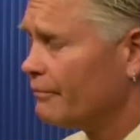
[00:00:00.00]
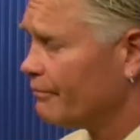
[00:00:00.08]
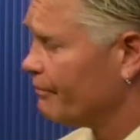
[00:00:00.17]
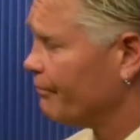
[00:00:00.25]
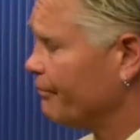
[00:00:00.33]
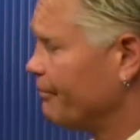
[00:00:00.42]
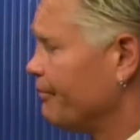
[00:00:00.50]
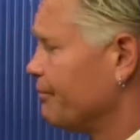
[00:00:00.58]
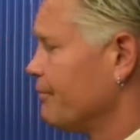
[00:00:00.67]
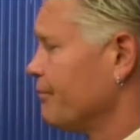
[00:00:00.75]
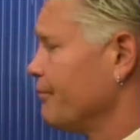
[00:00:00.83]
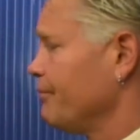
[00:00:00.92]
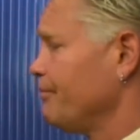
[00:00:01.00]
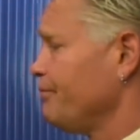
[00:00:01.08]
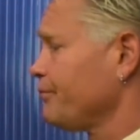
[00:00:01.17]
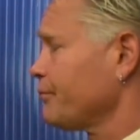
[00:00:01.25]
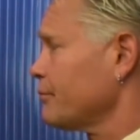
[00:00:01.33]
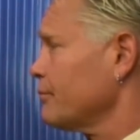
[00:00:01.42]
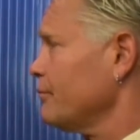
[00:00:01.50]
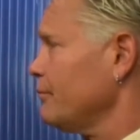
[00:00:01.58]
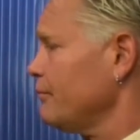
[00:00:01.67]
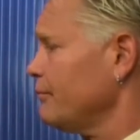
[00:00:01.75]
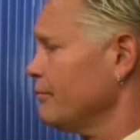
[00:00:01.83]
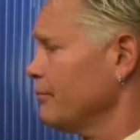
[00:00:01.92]

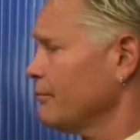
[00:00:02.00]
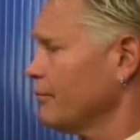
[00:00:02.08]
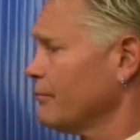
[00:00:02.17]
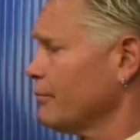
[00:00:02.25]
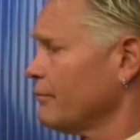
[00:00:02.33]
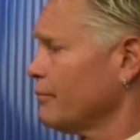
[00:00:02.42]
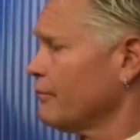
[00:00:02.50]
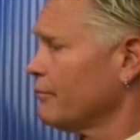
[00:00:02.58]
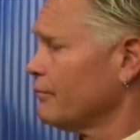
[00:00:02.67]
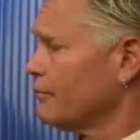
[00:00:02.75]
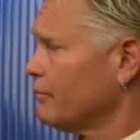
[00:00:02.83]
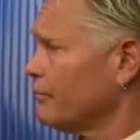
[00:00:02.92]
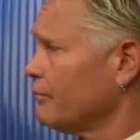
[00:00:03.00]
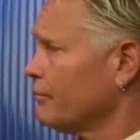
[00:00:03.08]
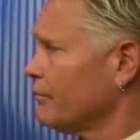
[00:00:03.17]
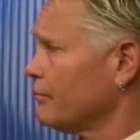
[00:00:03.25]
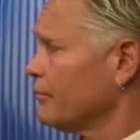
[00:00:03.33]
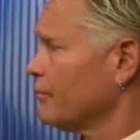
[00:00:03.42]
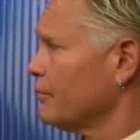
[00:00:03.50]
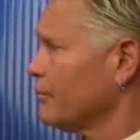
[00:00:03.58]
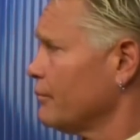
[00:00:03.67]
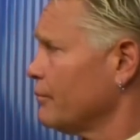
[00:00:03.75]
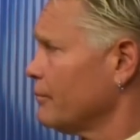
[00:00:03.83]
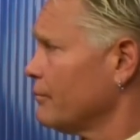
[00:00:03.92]

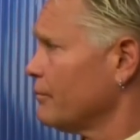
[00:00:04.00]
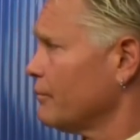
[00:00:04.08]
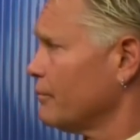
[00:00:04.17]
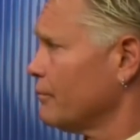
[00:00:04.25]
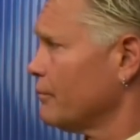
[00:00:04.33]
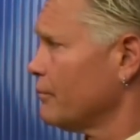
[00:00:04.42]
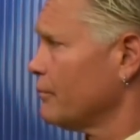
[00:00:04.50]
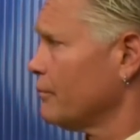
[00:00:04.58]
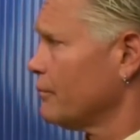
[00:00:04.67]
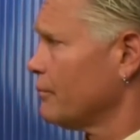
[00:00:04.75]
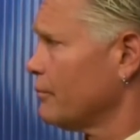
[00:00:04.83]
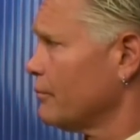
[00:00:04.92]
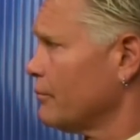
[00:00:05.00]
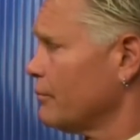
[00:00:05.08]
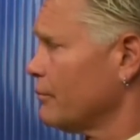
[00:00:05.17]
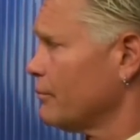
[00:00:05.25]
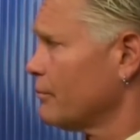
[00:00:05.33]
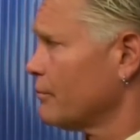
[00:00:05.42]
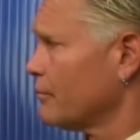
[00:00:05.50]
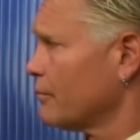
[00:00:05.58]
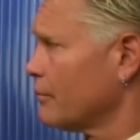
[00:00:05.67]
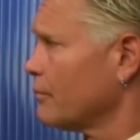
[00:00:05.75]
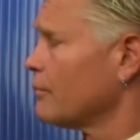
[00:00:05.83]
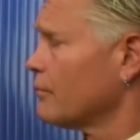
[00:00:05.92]

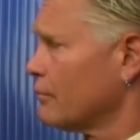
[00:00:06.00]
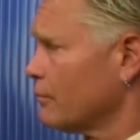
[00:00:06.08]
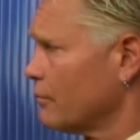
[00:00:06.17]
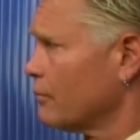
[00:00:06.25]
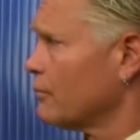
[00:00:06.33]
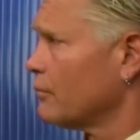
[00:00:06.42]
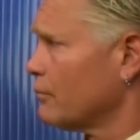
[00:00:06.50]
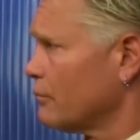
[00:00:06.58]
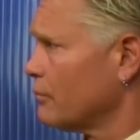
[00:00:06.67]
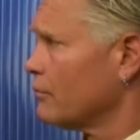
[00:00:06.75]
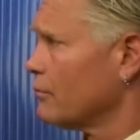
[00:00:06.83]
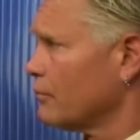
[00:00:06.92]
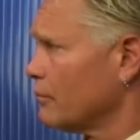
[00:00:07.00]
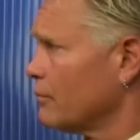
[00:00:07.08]
This person isn't speaking.